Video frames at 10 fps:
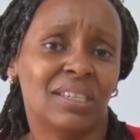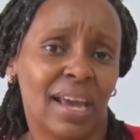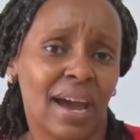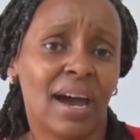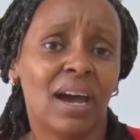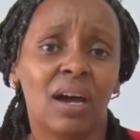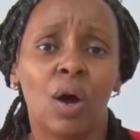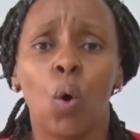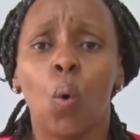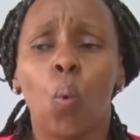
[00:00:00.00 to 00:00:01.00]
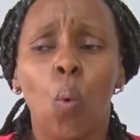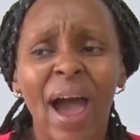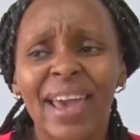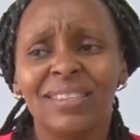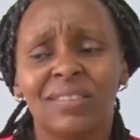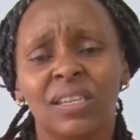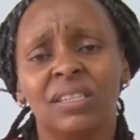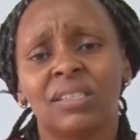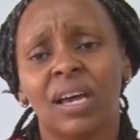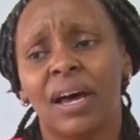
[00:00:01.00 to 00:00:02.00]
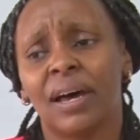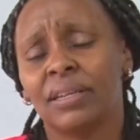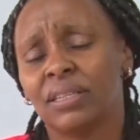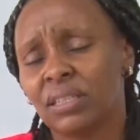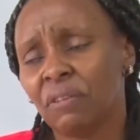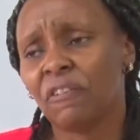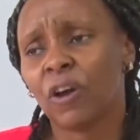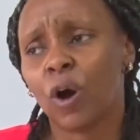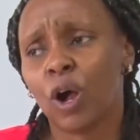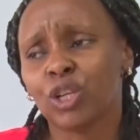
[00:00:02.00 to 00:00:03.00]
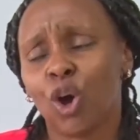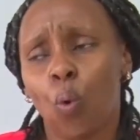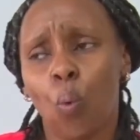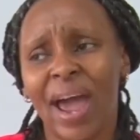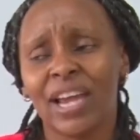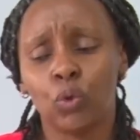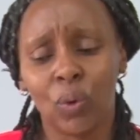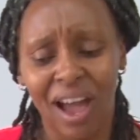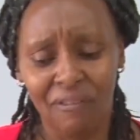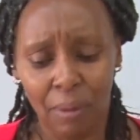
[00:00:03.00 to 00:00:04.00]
Yeah, why is it difficult, or why do we have